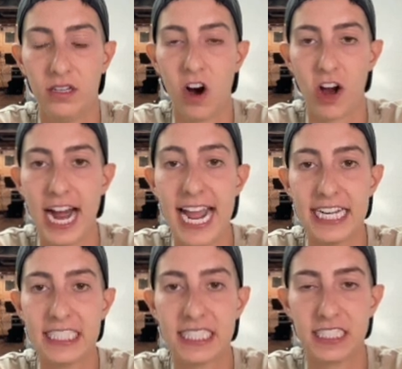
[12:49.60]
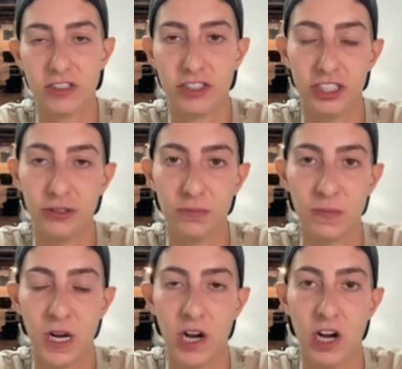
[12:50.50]
our head is still 2.
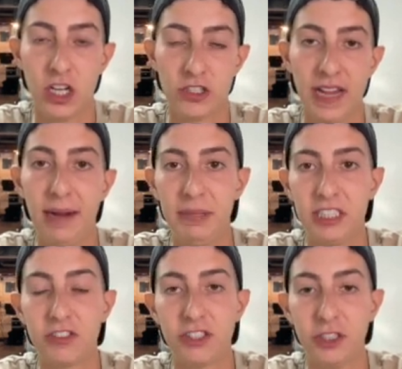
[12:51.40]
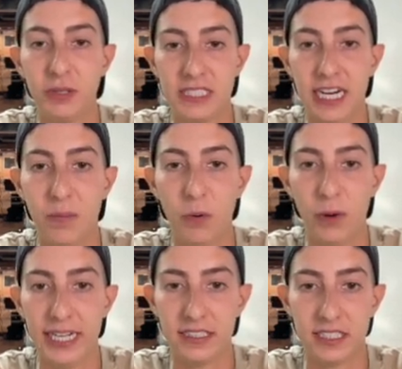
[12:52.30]
So that means 2 is now
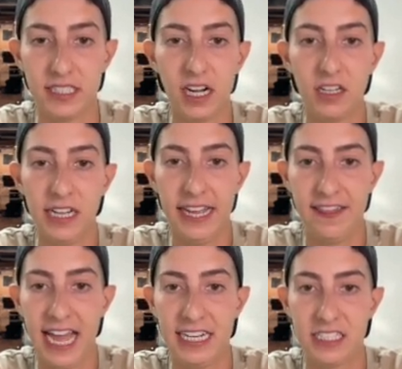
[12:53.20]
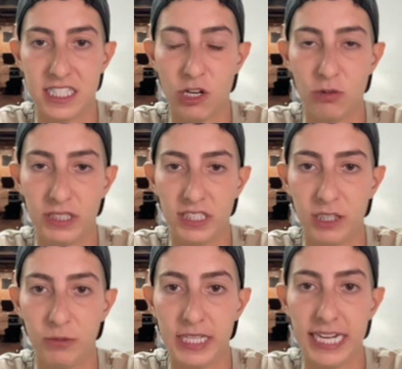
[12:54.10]
pointing to null, and that is the only
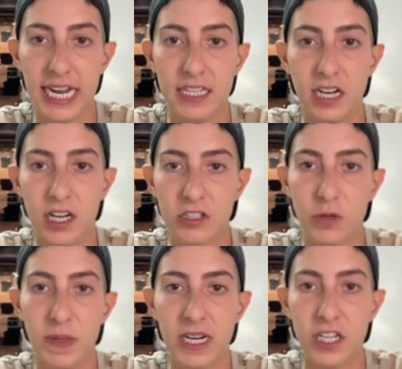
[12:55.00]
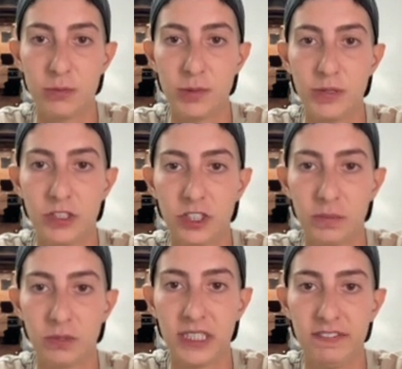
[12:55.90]
thing we get. So because we return
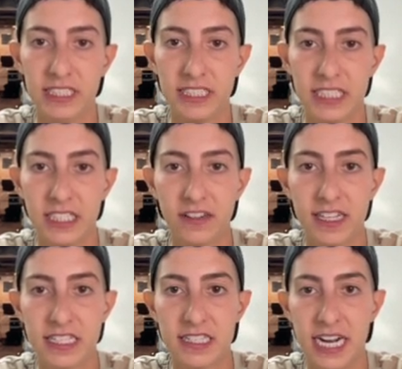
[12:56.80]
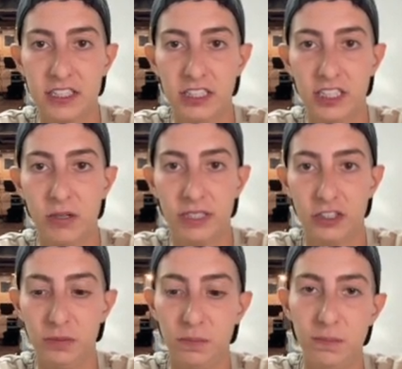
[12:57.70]
previous here, this is actually going
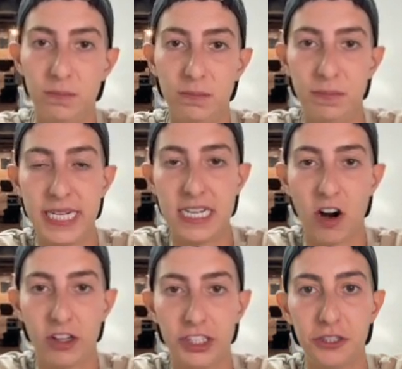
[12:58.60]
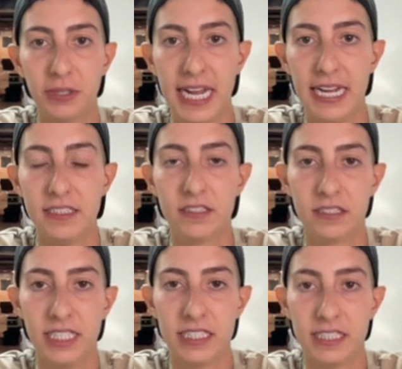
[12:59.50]
to be our new head.
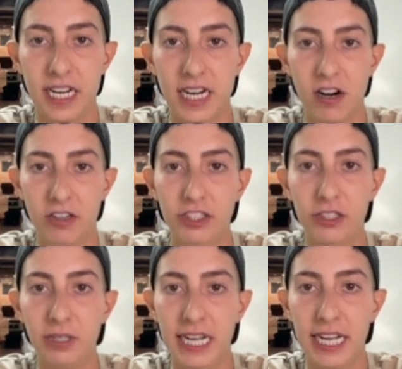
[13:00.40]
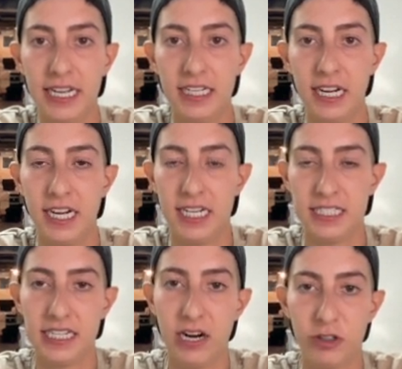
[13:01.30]
So let's say our new head is
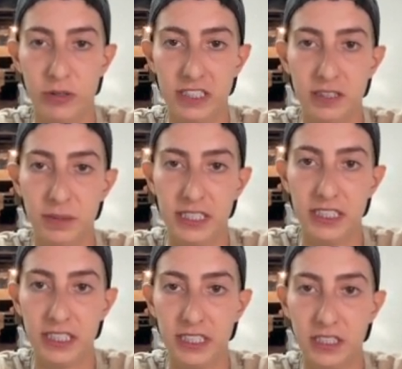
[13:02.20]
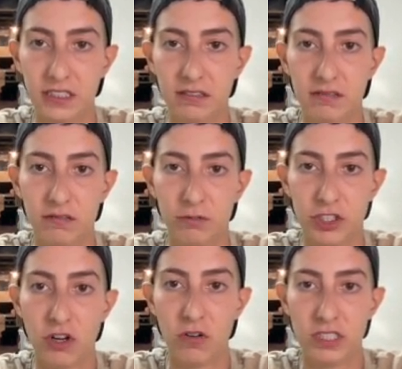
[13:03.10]
now going to be the
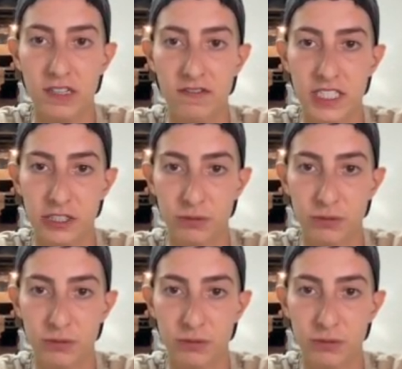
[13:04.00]
result of this